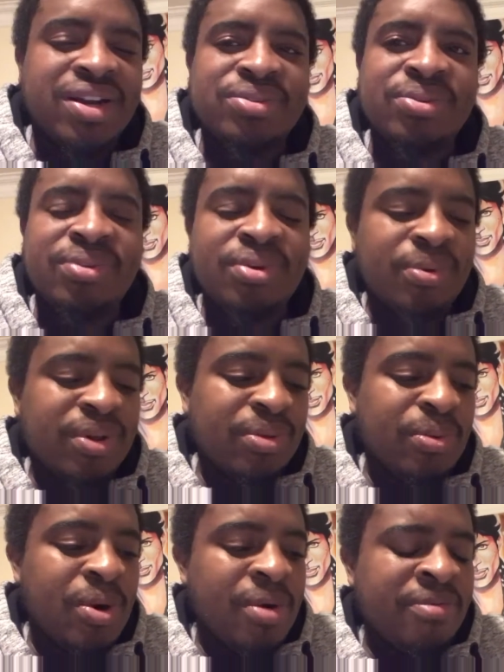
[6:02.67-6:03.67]
to do guerrilla
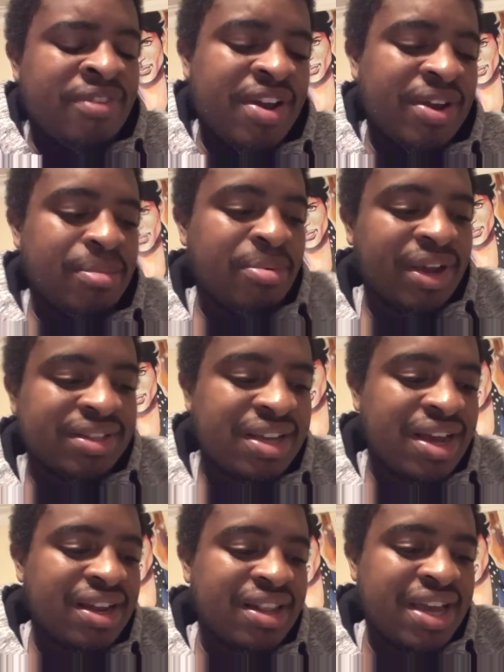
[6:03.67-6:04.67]
warfare. He breaks
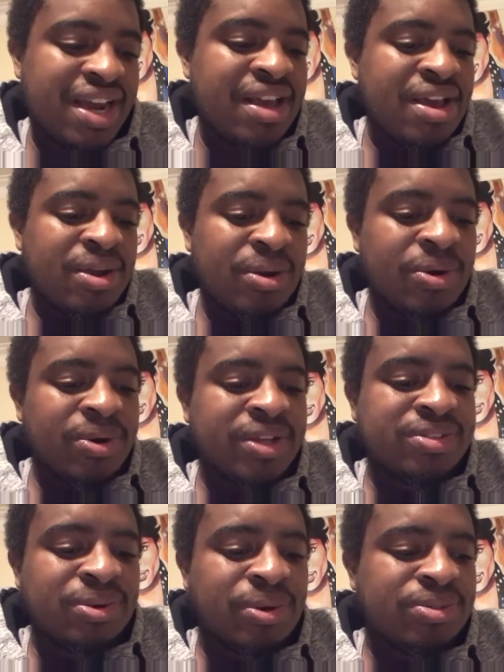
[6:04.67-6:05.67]
out of that. Goto
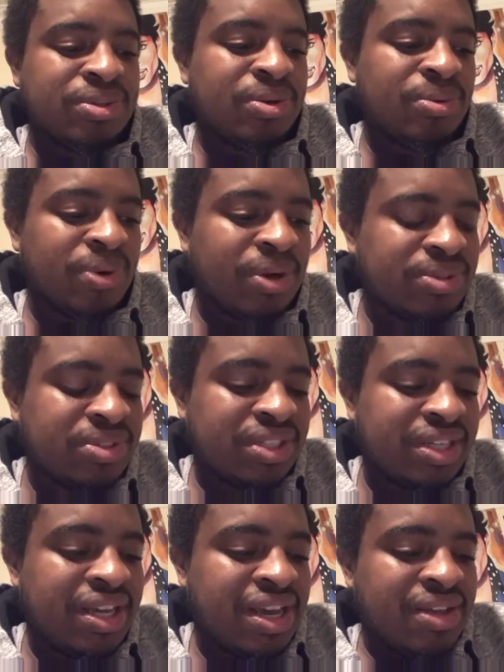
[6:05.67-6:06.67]
hits an
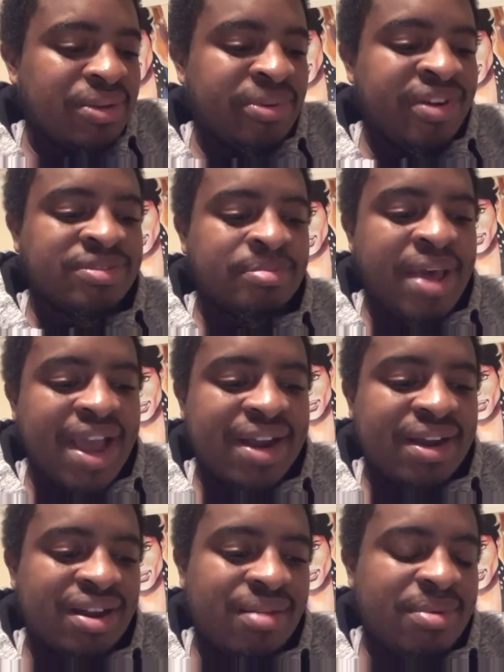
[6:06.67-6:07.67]
Oshigoroshi. The ref's
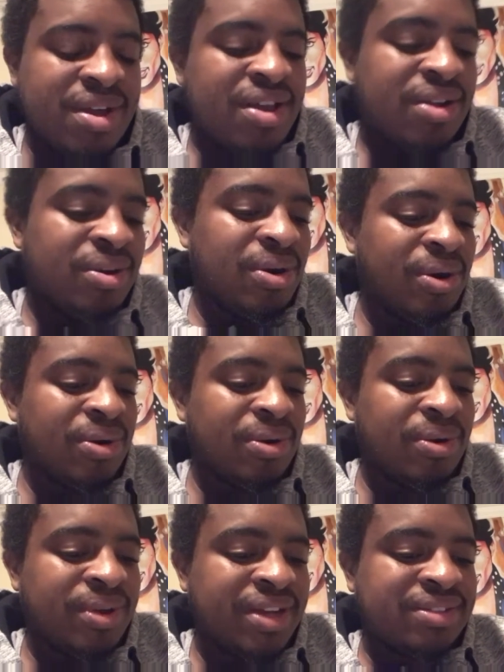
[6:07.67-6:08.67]
back up.
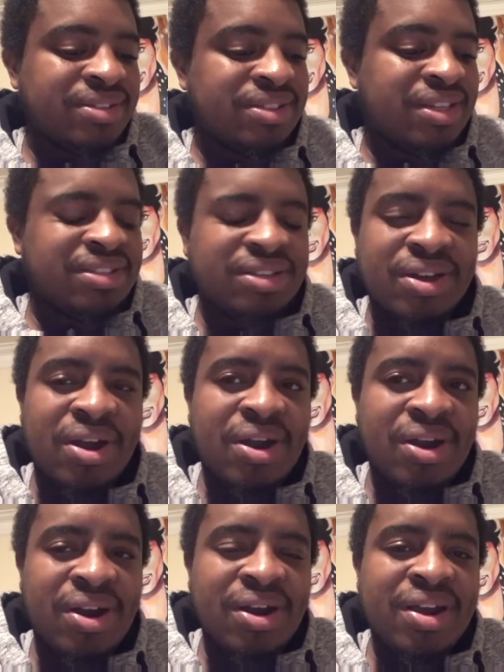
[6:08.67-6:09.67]
Goto hits a
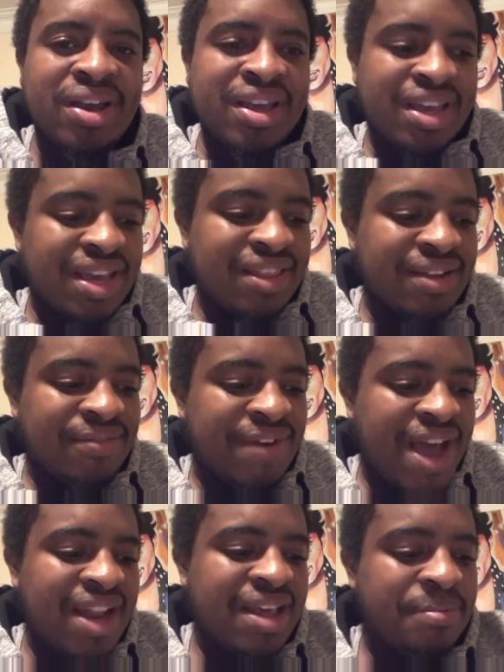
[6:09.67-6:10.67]
GTR. And then
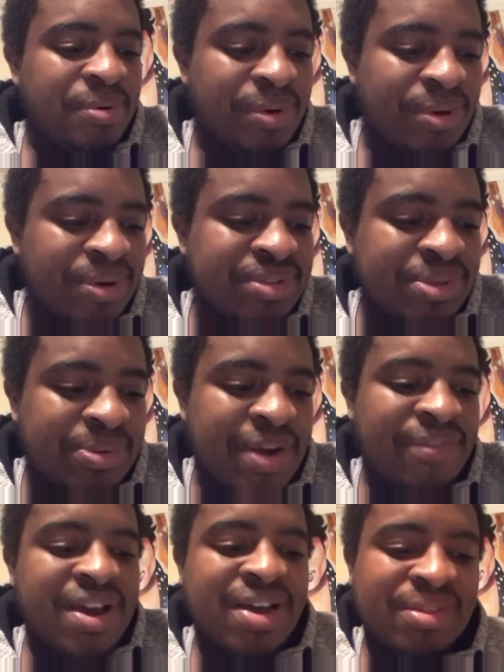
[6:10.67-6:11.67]
Fale pulls the
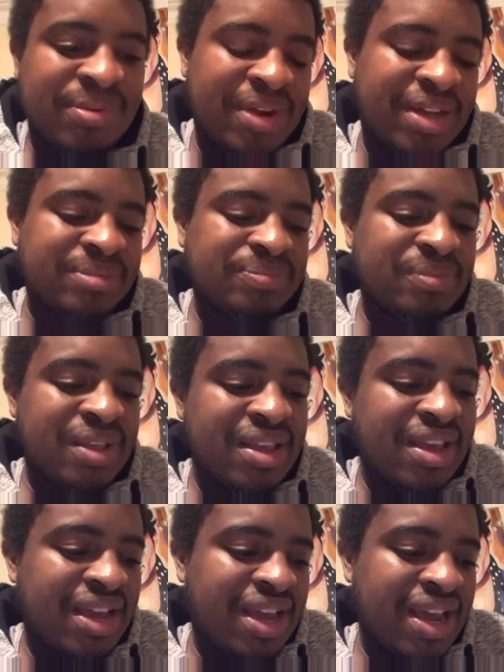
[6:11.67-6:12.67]
ref out of the ring
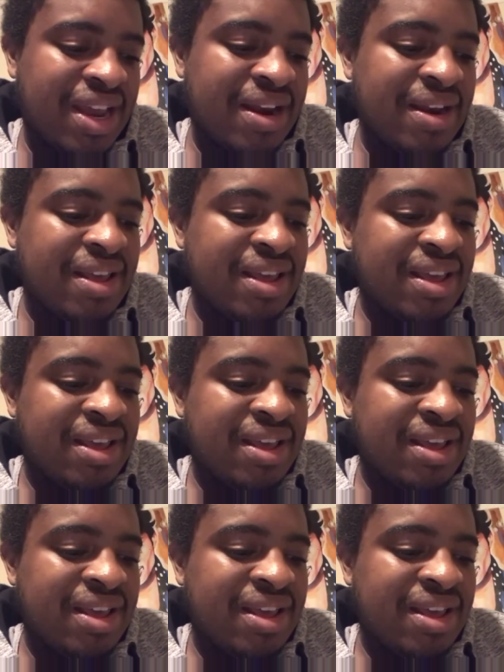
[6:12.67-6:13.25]
and